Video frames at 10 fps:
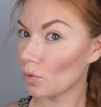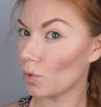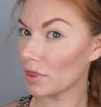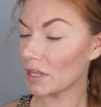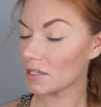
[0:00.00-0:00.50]

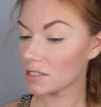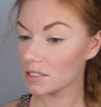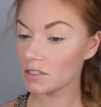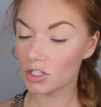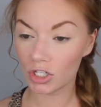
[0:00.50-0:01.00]
what
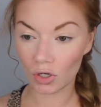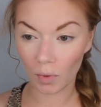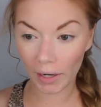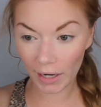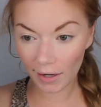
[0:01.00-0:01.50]
this is
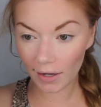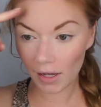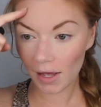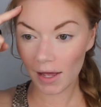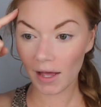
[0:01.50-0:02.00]
doing
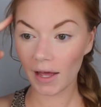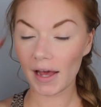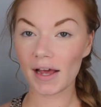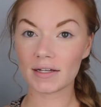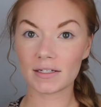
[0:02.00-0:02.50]

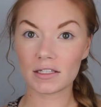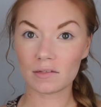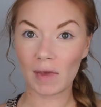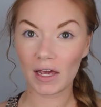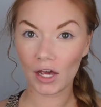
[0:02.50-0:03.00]
is
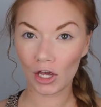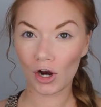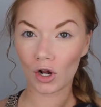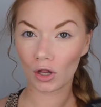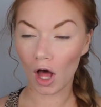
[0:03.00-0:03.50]
it's making
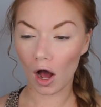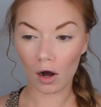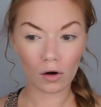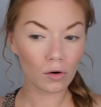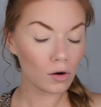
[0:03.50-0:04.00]
your
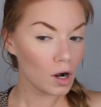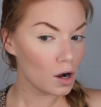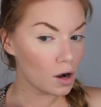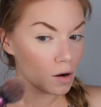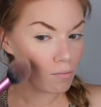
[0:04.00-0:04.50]
glow
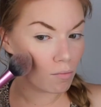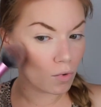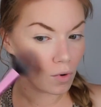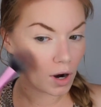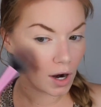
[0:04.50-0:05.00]

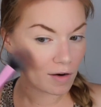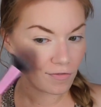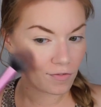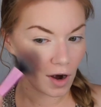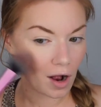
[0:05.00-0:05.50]

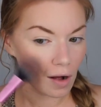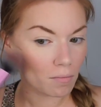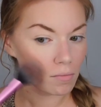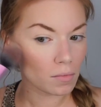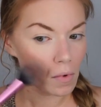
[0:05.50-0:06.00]
more
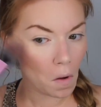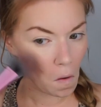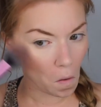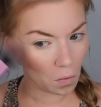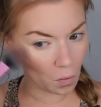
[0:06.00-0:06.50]
from
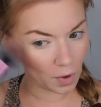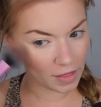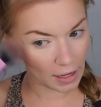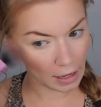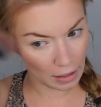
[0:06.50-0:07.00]

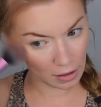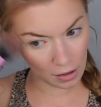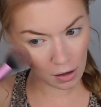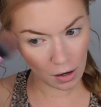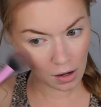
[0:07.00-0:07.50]

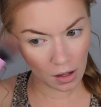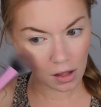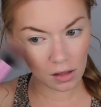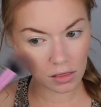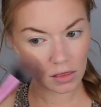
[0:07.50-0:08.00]
within
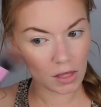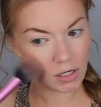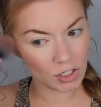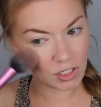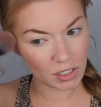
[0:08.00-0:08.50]

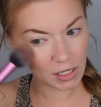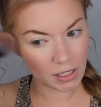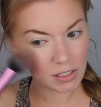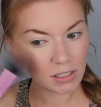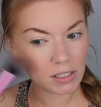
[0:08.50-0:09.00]
than just
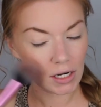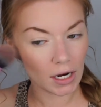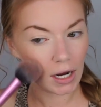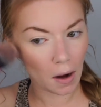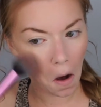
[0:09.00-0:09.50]
like
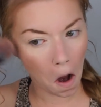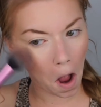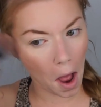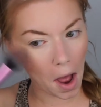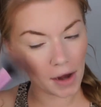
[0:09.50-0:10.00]
sitting
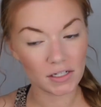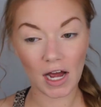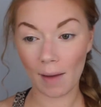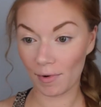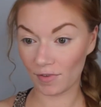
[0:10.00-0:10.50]
on
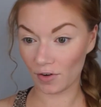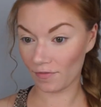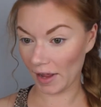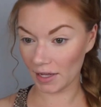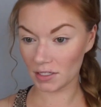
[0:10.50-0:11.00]
top of your
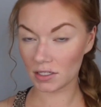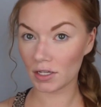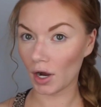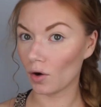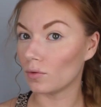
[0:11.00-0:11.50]
face.
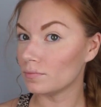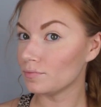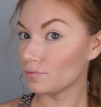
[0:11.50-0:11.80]
So